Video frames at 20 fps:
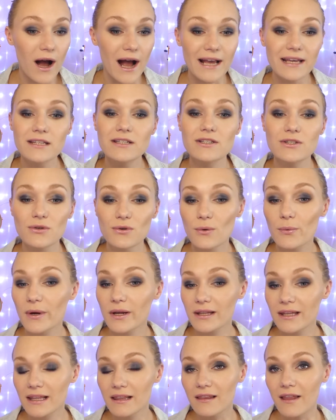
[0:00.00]
I do
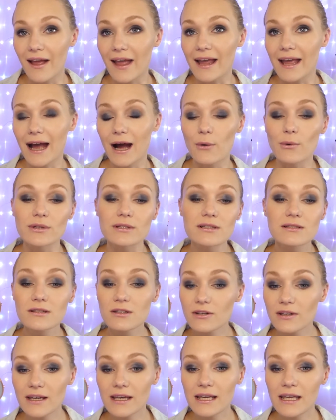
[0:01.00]
really like how it's
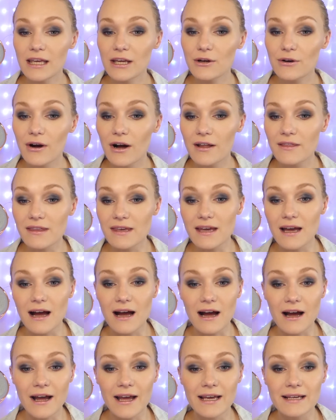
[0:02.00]
looking here on the
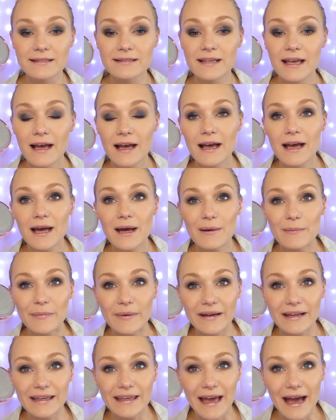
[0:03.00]
eyes,
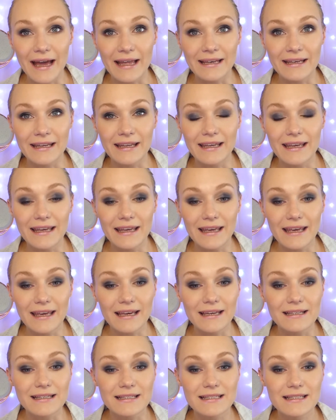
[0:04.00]
but again,
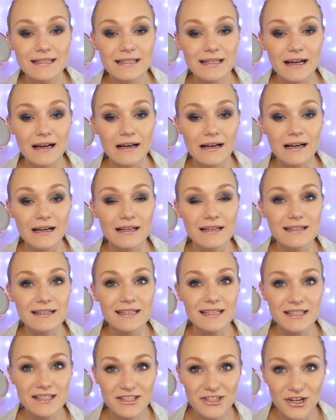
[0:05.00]
it
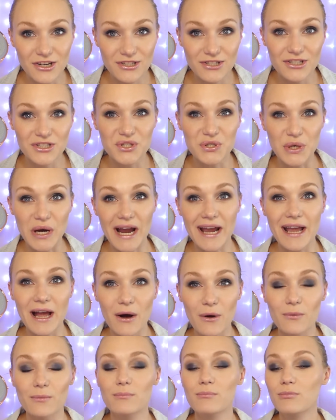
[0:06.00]
did start to dry
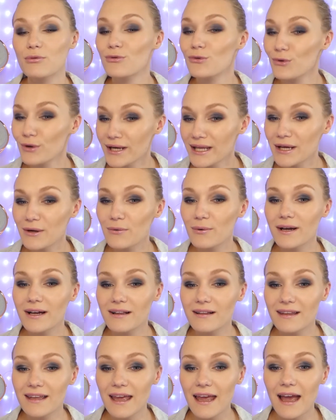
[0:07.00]
out pretty
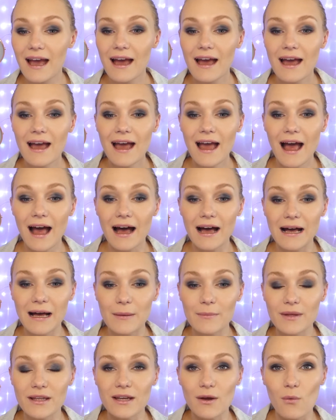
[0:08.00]
quickly,
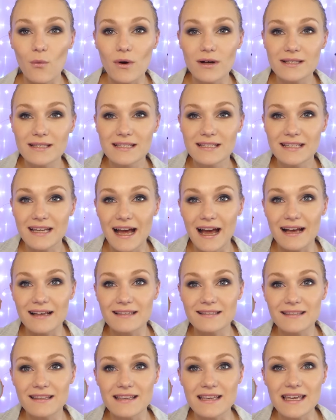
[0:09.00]
and it wasn't
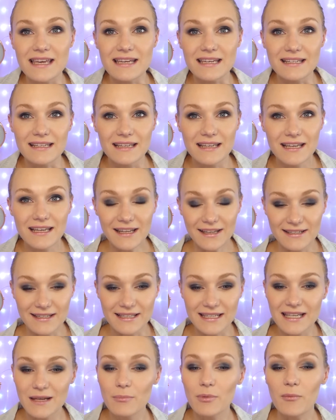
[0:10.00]
as like
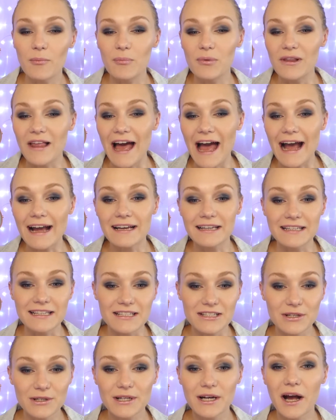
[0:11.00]
deep black, and it
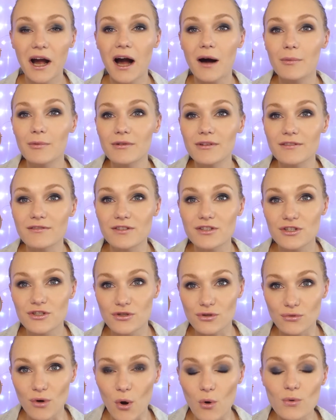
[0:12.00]
took a couple of
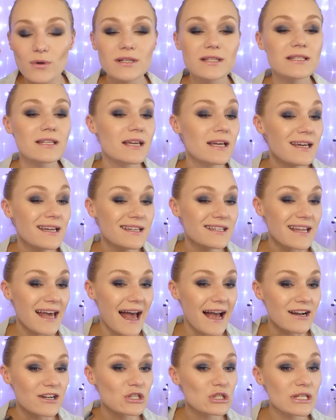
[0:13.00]
strokes to
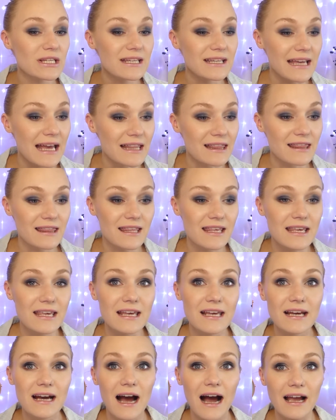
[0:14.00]
actually get
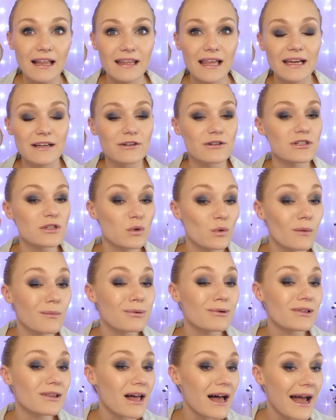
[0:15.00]
the eyeliner to
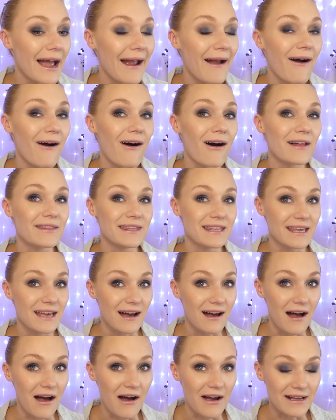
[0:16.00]
apply on the
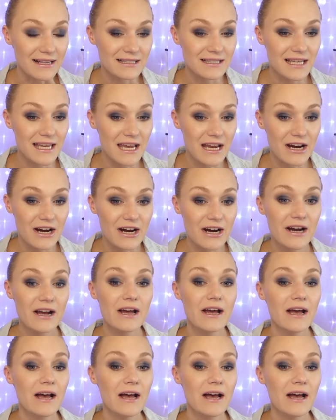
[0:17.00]
eyes here.